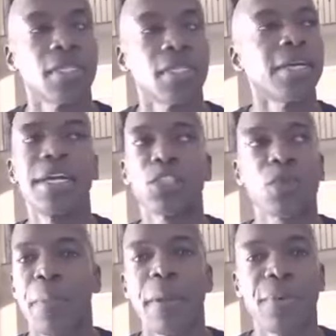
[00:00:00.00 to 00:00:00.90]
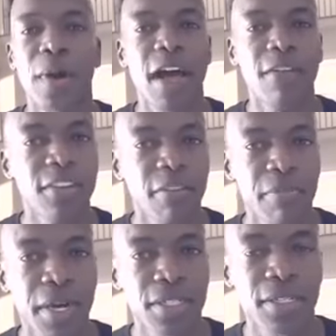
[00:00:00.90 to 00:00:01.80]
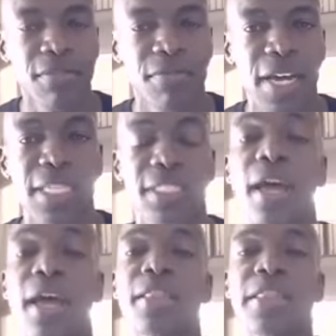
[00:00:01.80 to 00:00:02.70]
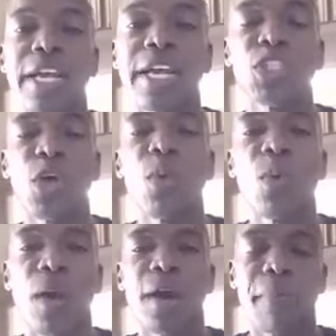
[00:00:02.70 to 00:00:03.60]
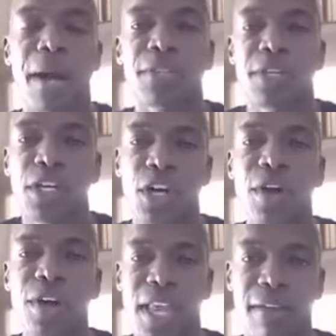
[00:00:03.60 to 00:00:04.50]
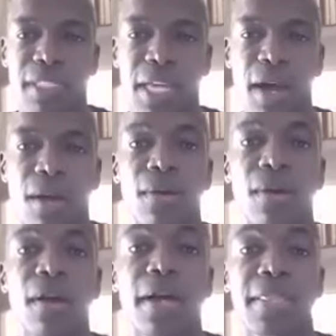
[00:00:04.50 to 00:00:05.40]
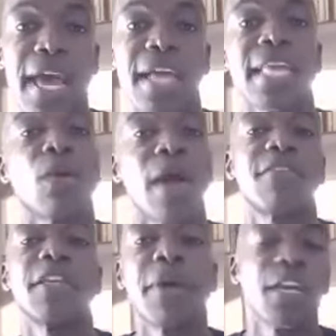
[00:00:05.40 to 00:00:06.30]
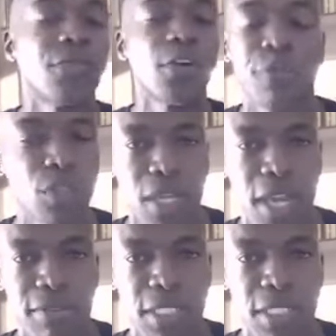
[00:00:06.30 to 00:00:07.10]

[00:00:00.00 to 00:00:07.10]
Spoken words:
Here's why people don't have enough money to invest. They're so worried about the current lifestyle that they don't have any money for the future lifestyle.